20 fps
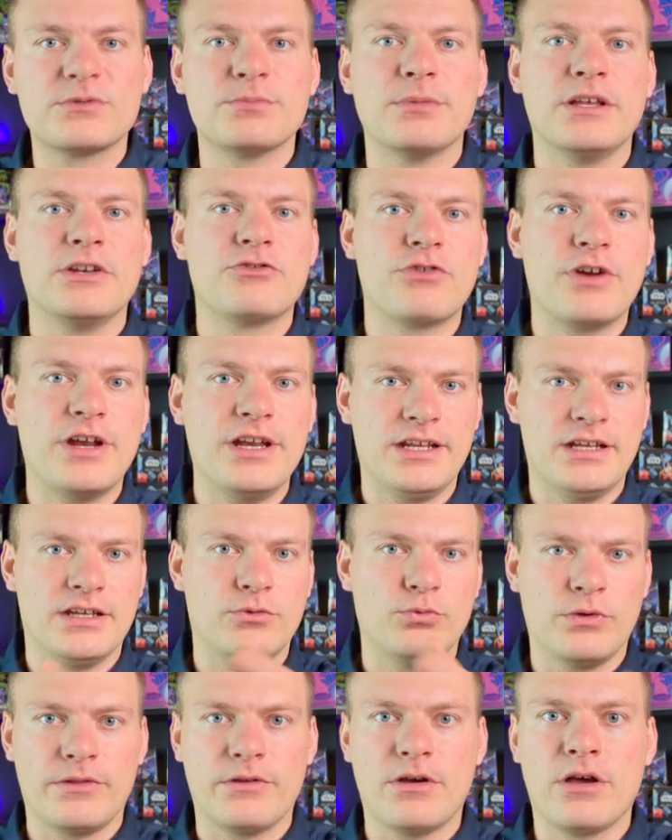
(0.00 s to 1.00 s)
by trading it
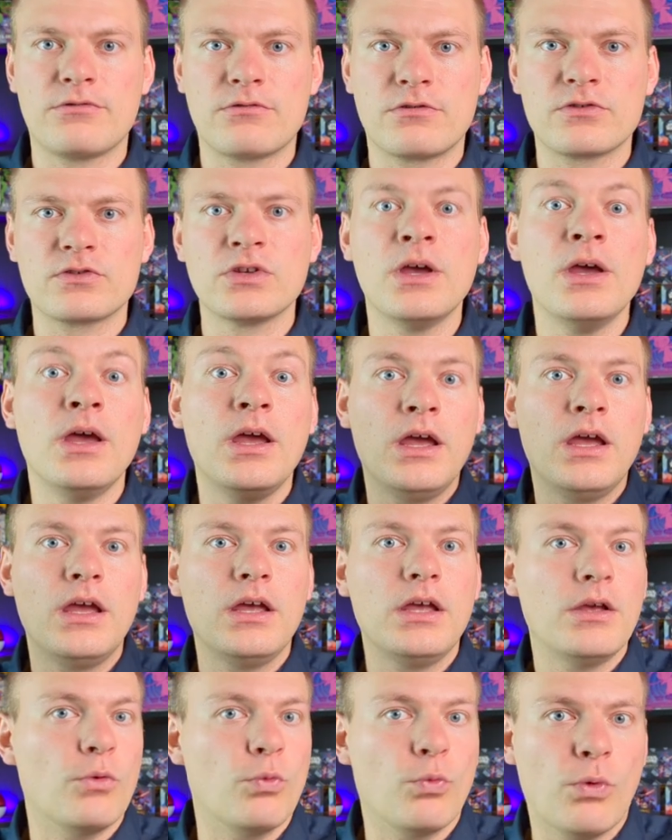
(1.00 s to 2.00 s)
with others,
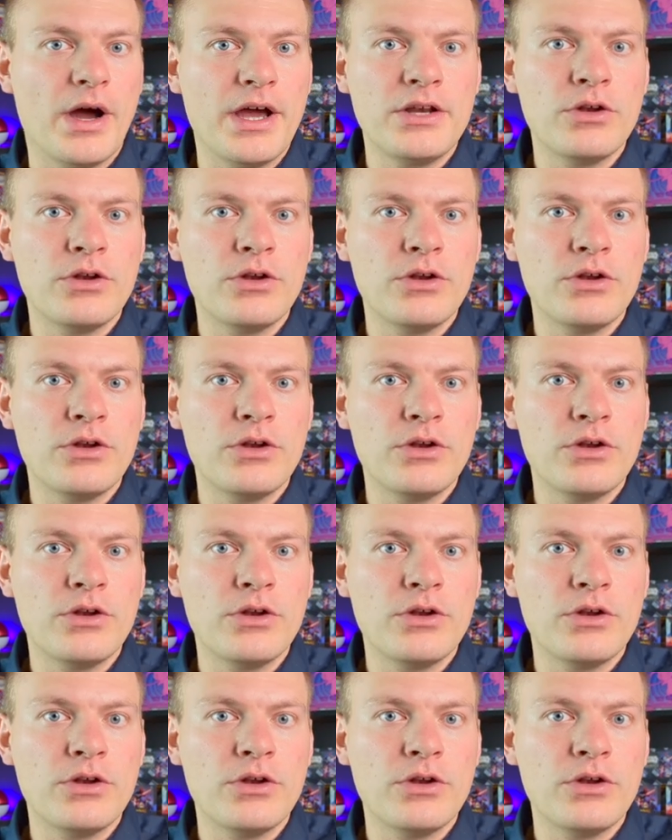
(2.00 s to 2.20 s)
why